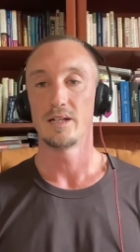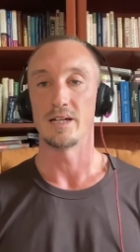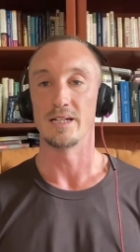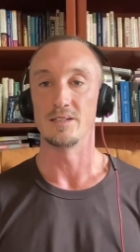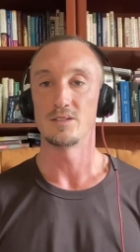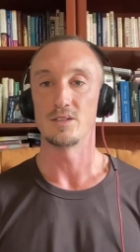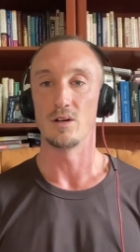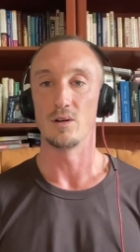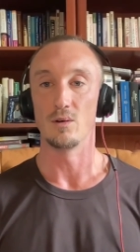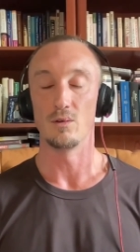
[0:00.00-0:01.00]
And
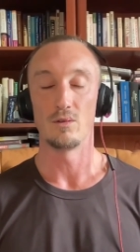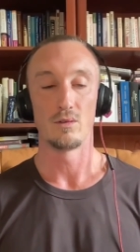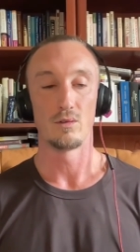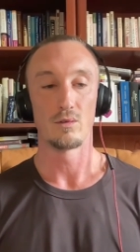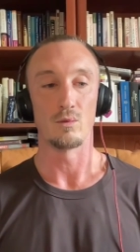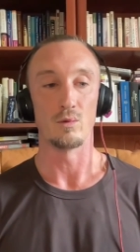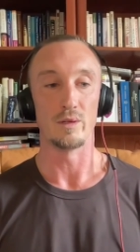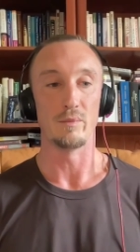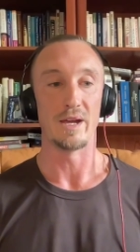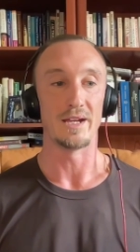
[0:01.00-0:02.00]
so
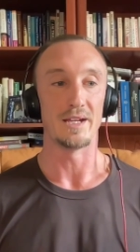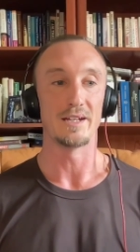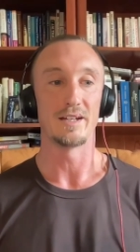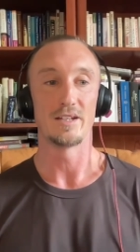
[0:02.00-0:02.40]
we may